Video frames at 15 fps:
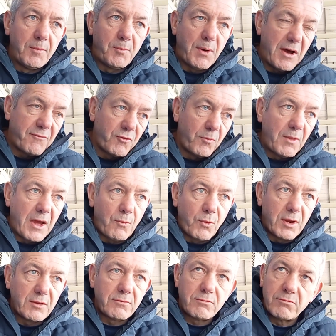Apart from that,
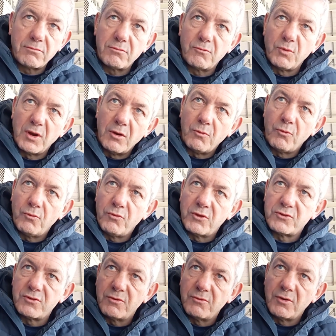
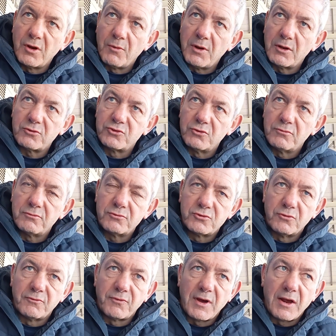we're not too
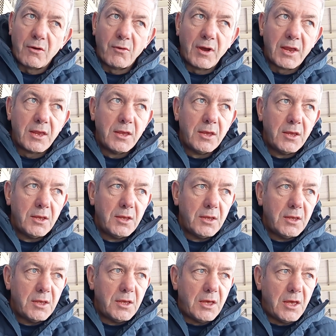far away
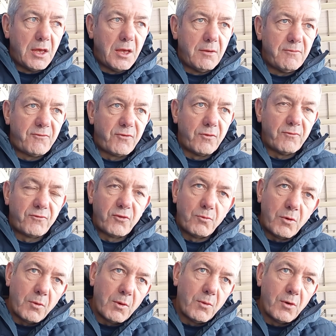from
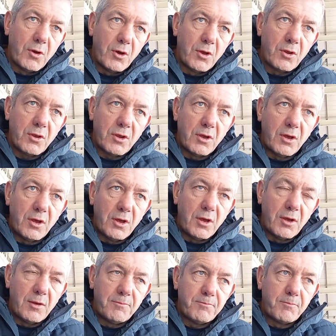what we were.
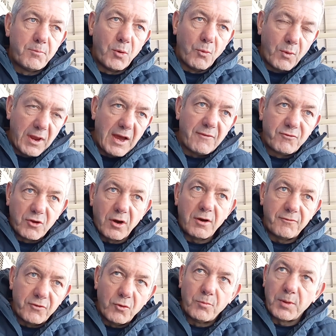But we have got
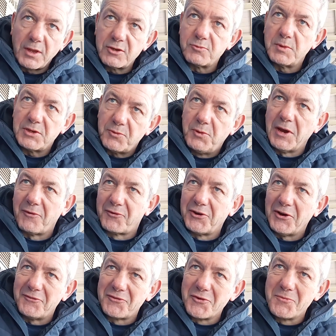a few players. We have
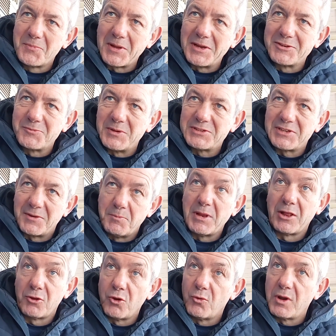got a few players missing,
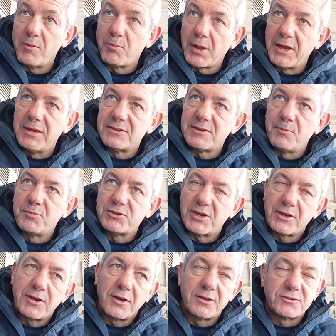middle unit players in
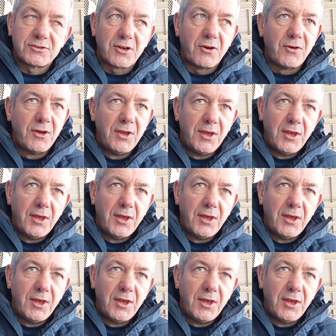particular. So